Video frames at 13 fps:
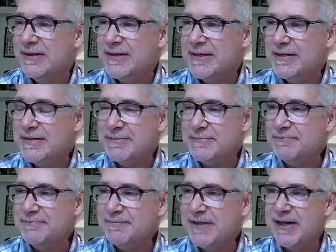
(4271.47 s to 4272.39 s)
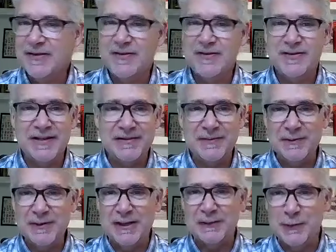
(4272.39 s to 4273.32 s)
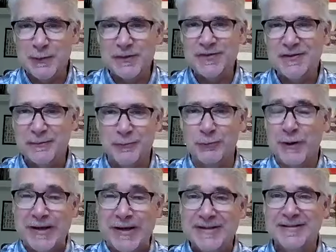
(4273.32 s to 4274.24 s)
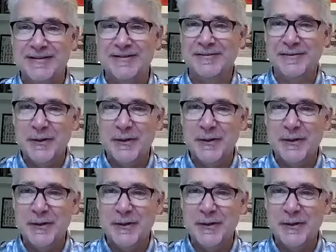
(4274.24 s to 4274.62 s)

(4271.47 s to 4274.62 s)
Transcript: Yeah, it looks great.